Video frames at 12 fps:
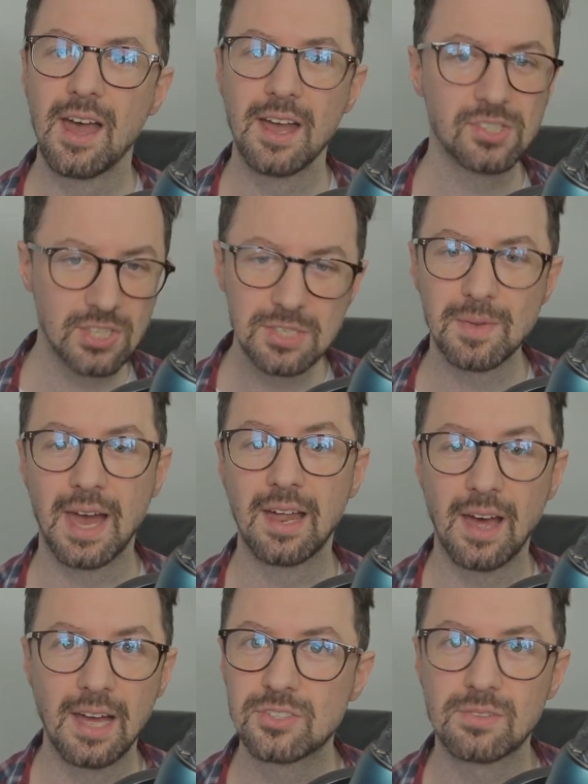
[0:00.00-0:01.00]
excuse me,
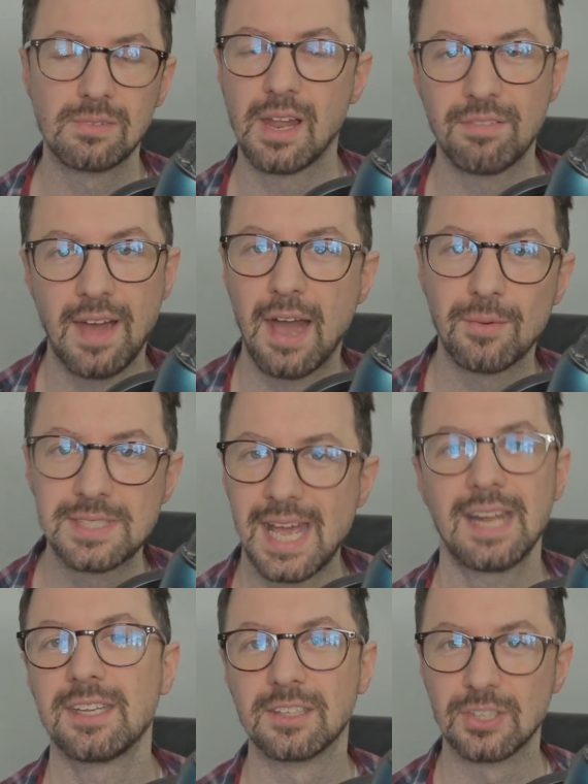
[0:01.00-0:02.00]
I, I love how
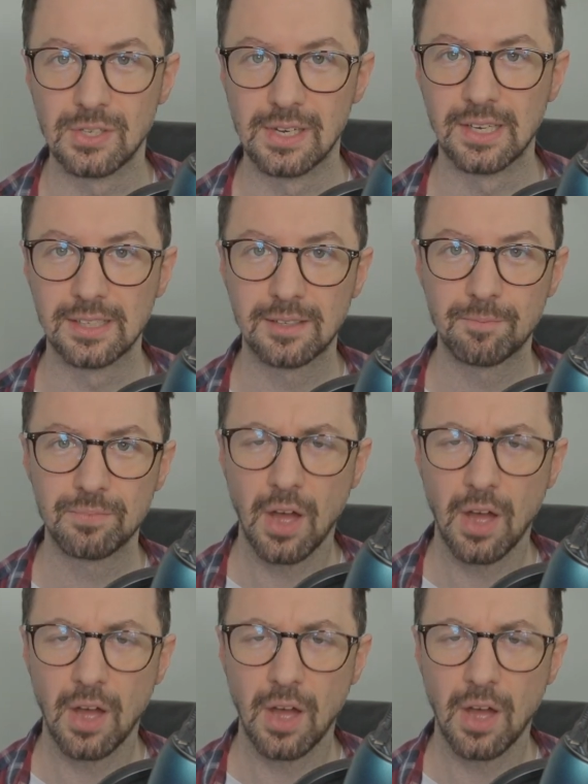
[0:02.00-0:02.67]
Italian you look.